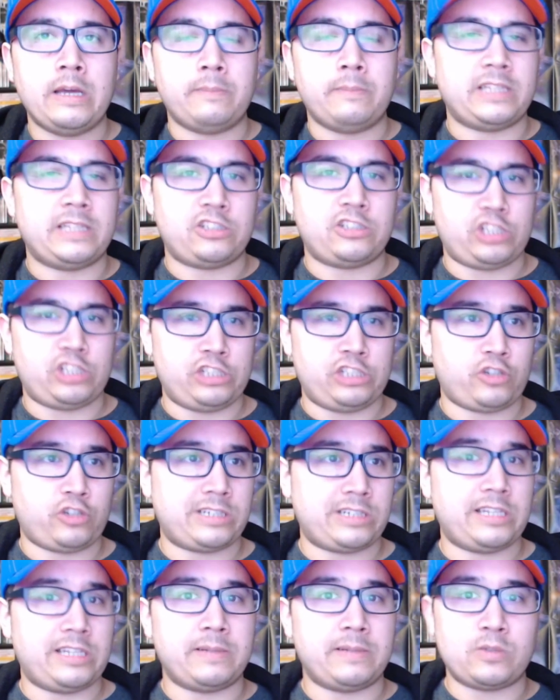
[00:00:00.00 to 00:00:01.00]
Does she
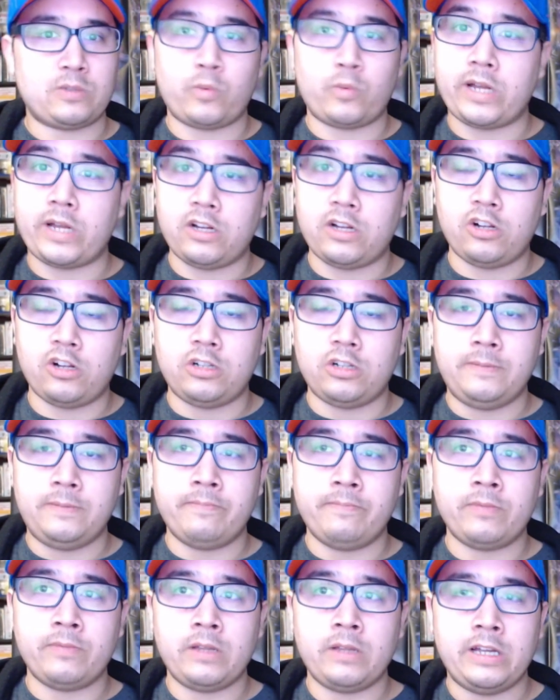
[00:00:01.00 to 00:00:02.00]
trust him as well?
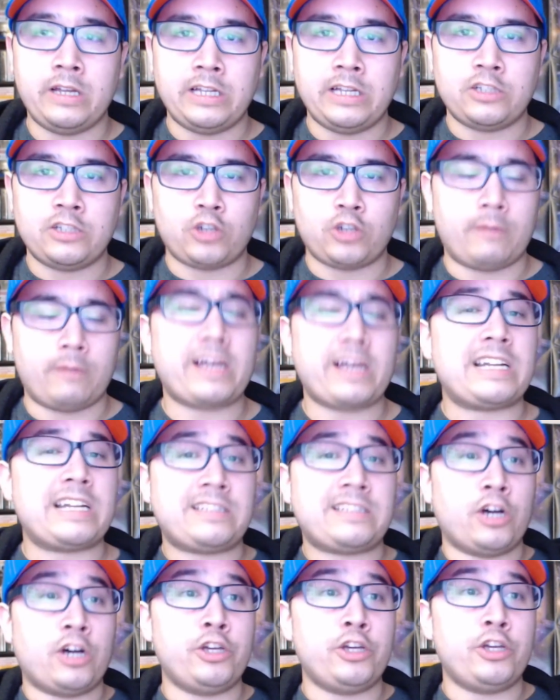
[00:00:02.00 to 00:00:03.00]
So I'm not gonna
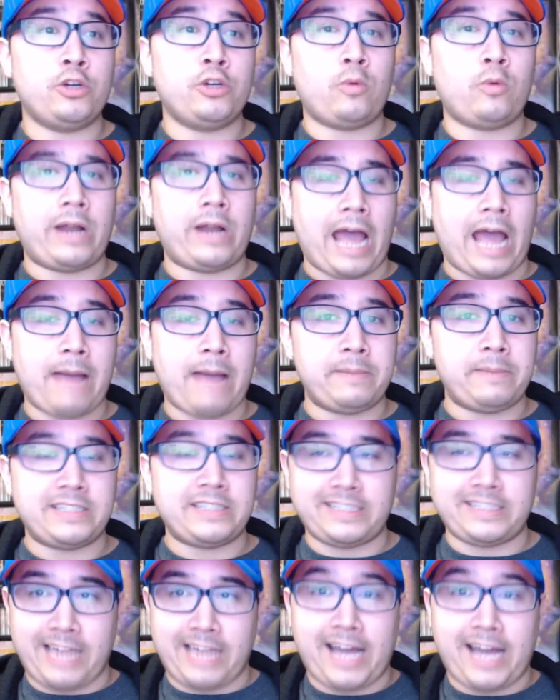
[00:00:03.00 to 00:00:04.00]
tell you what happens
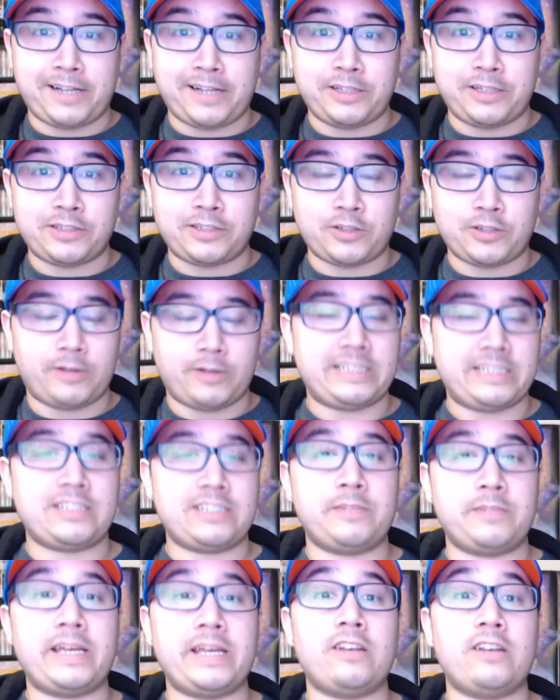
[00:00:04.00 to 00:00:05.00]
exactly. So this is
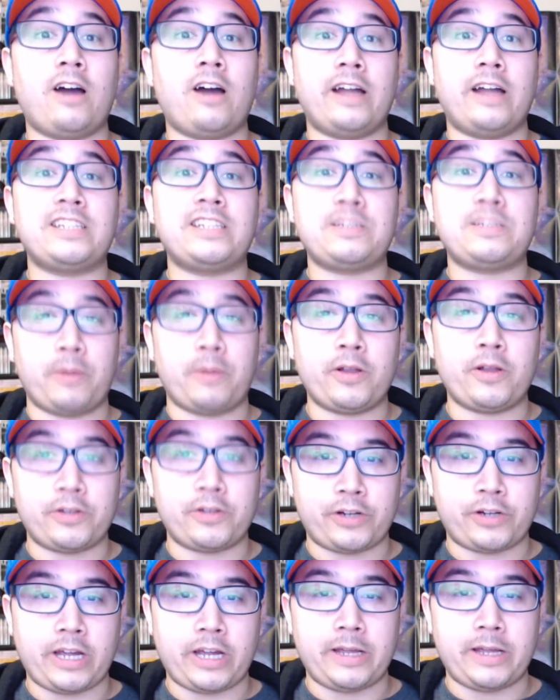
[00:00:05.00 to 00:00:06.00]
gonna be a
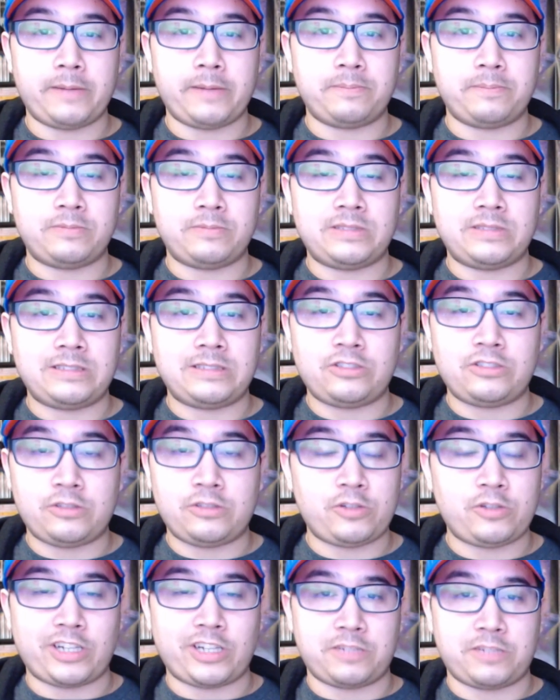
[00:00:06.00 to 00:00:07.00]
non-spoiler. I
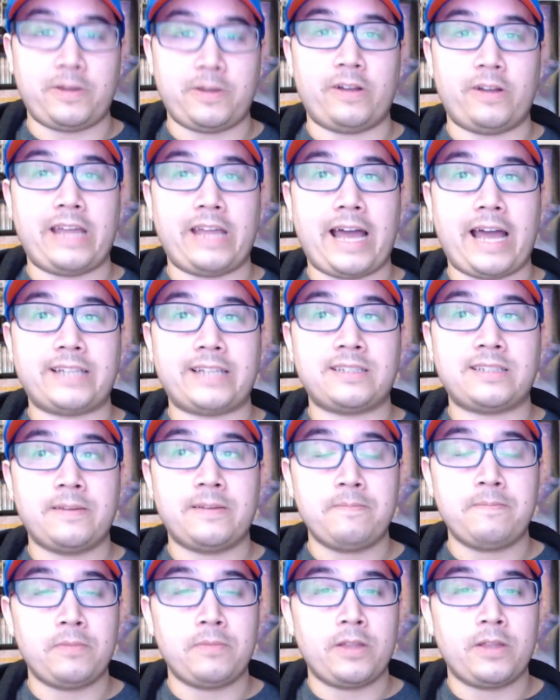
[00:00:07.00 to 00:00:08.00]
trust me on that.
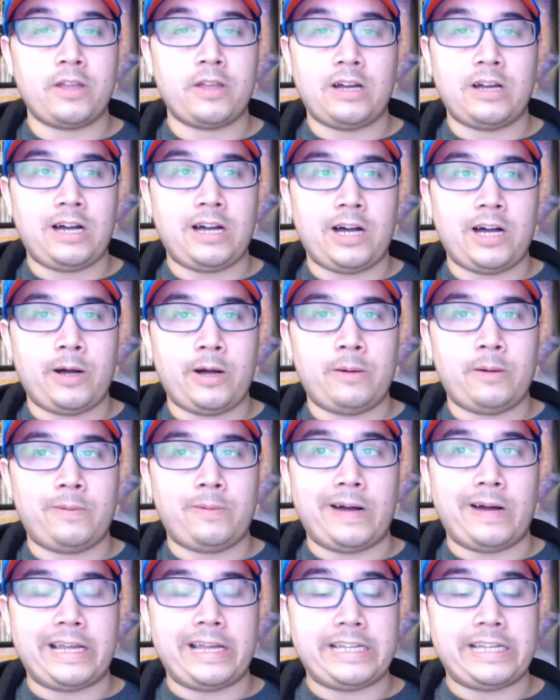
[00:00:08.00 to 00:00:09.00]

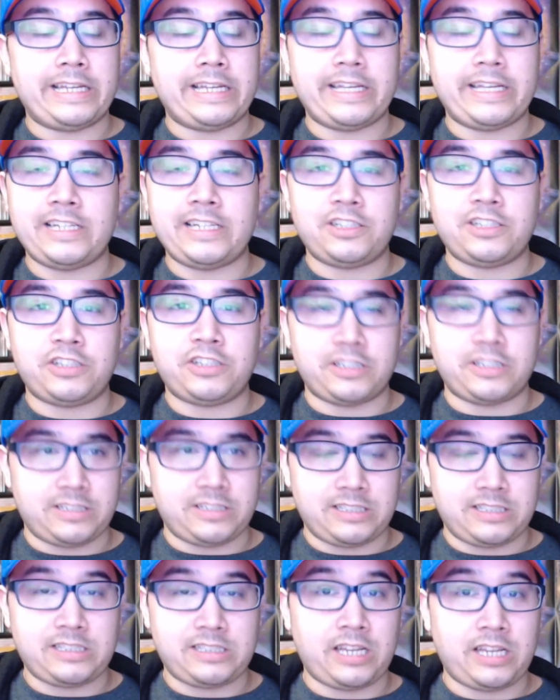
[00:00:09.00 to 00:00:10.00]
But it is just